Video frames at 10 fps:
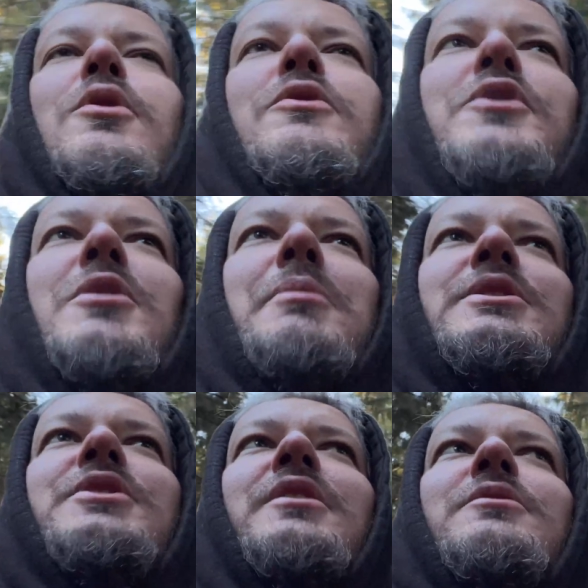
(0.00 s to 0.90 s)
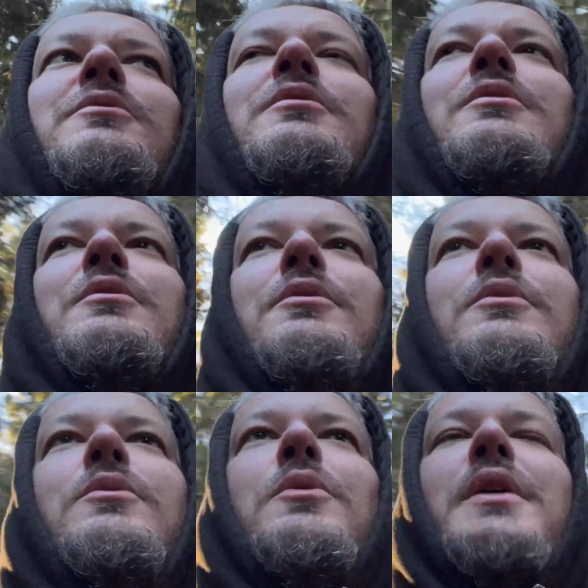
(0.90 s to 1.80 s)
Over on my channel,
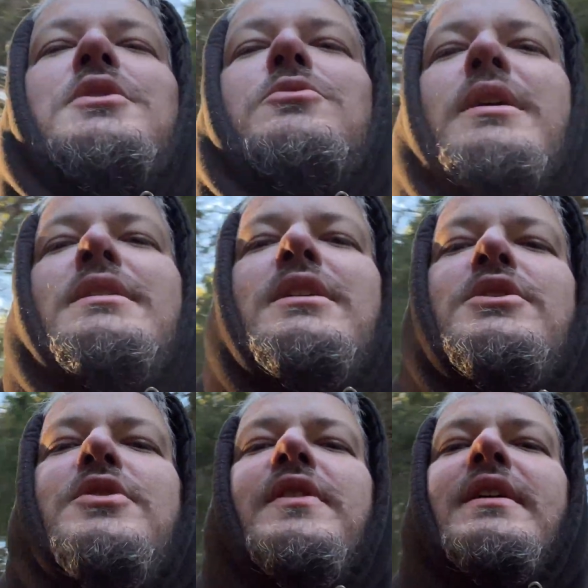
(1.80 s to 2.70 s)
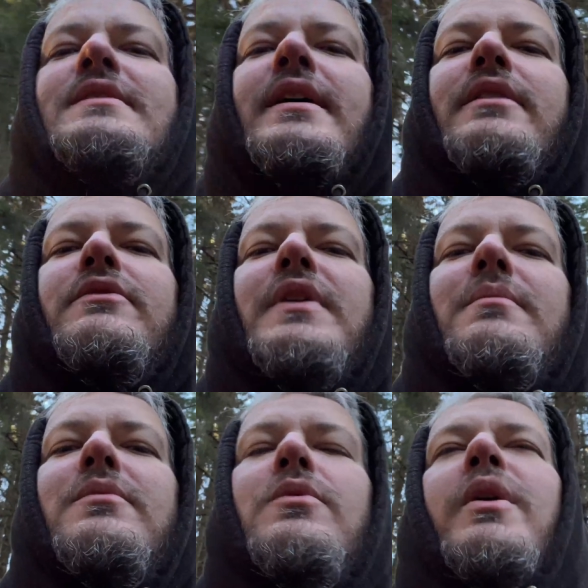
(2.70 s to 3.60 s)
why do I teach things like
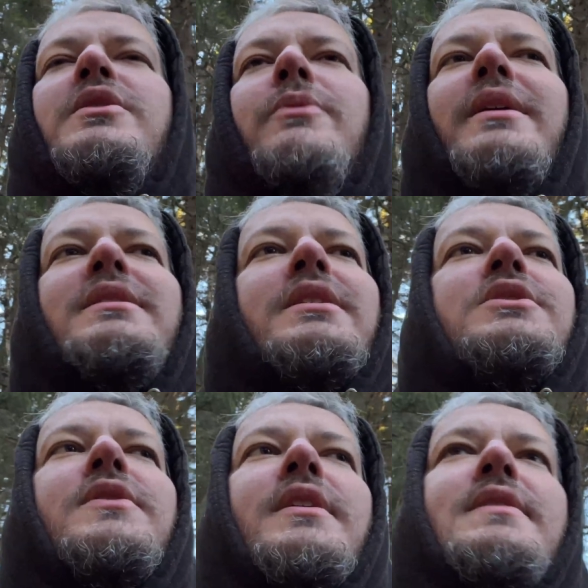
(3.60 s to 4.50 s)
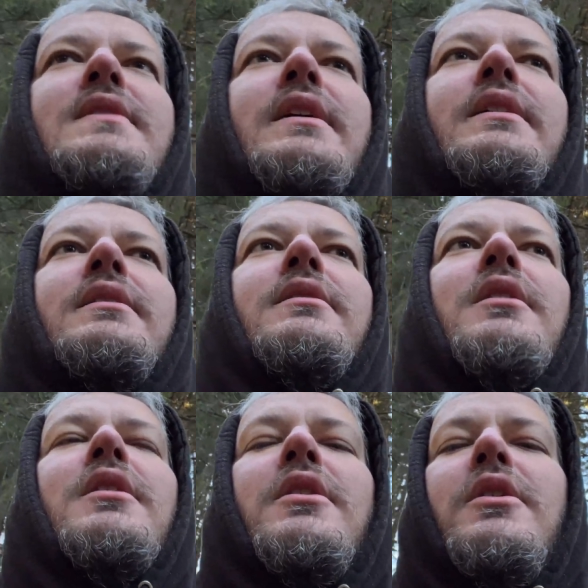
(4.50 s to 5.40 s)
Vim? Why do I teach things like
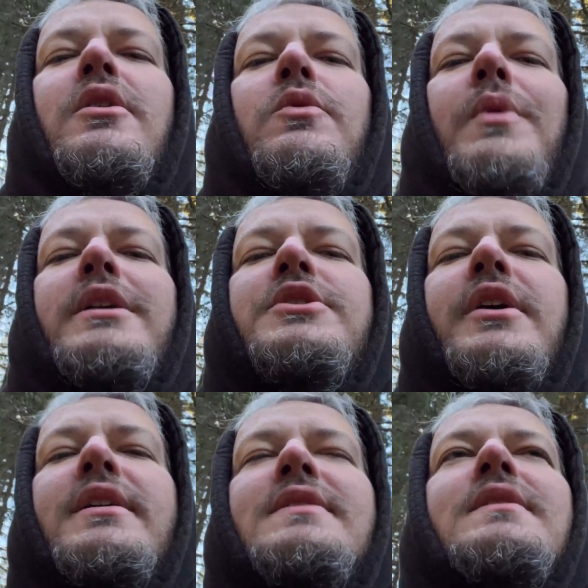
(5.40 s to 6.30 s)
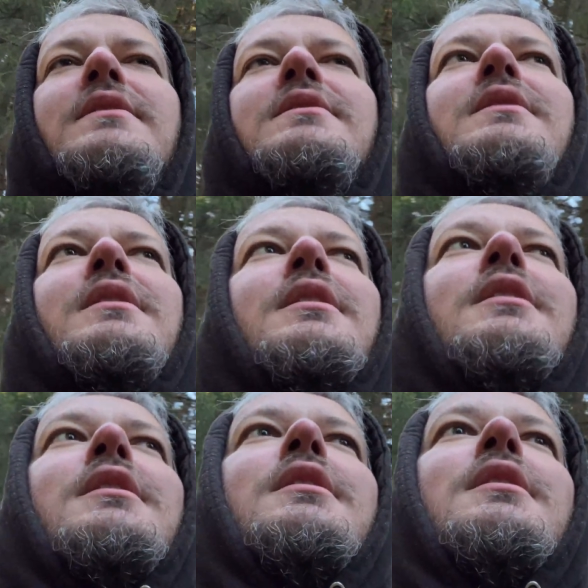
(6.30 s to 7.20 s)
regex and
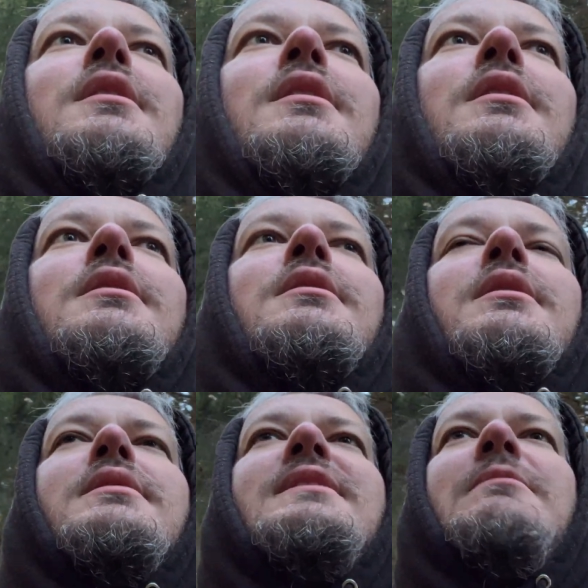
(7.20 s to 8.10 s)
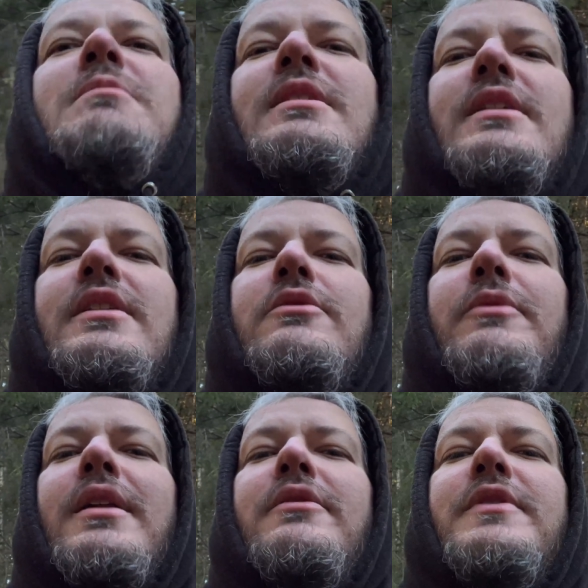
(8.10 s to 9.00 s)
uh, seemingly
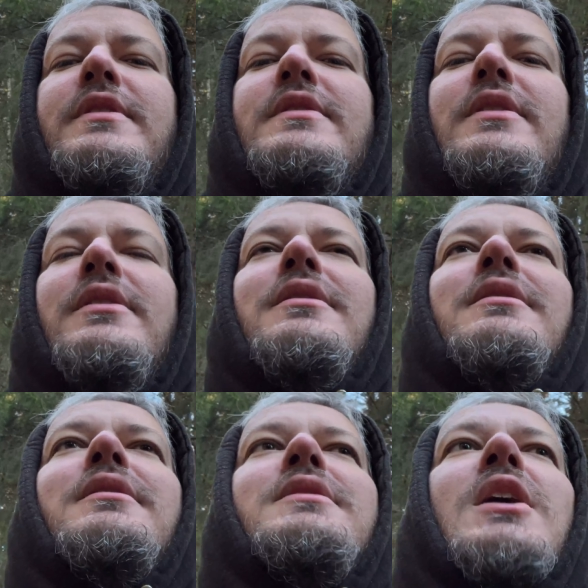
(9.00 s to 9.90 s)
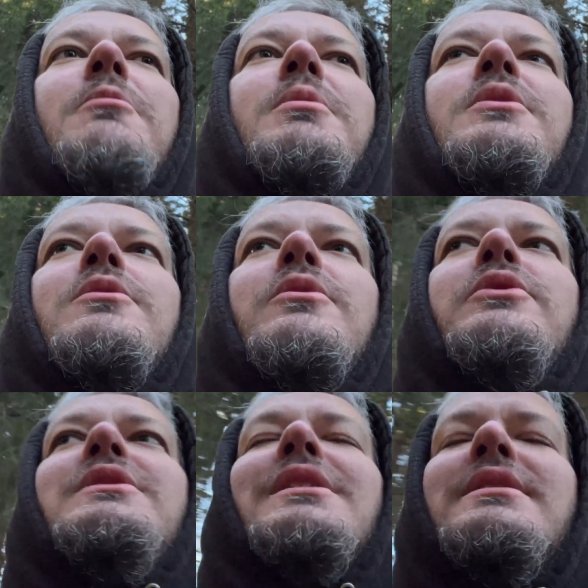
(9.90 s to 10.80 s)
irrelevant terminal
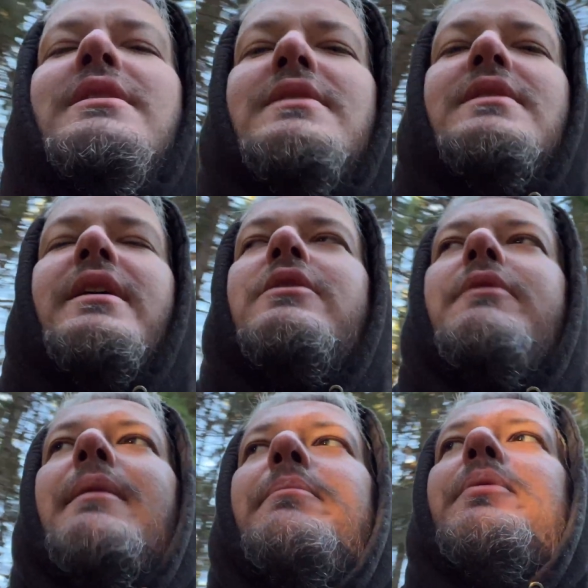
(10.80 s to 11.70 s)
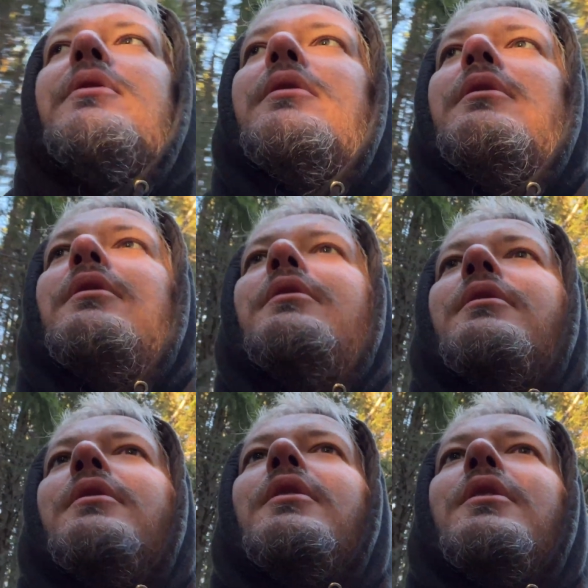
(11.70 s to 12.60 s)
utilities like grep?
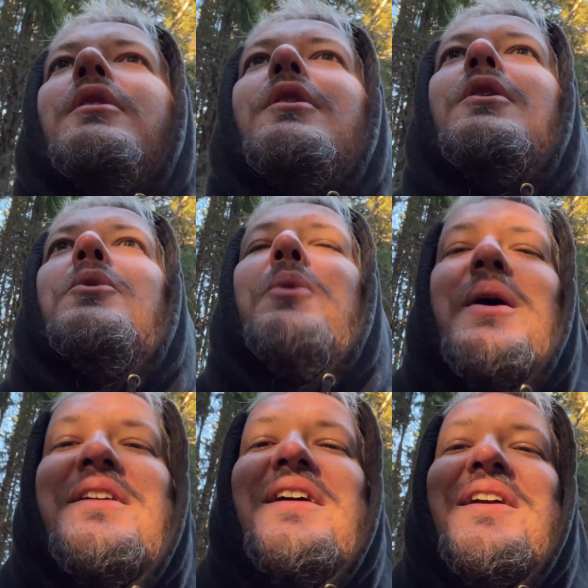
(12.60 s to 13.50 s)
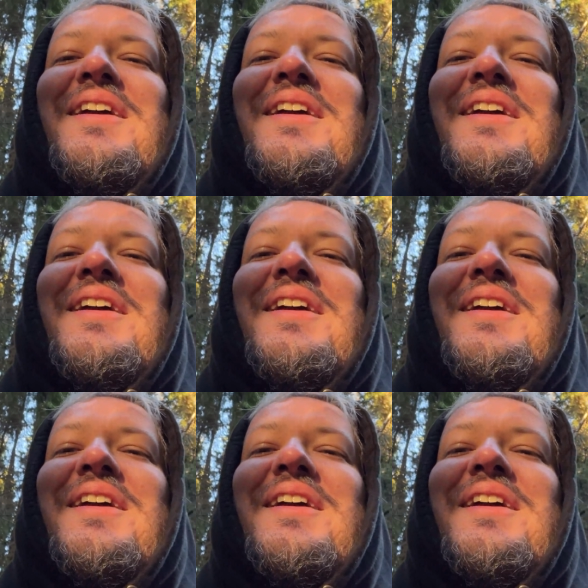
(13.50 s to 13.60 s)
Why did I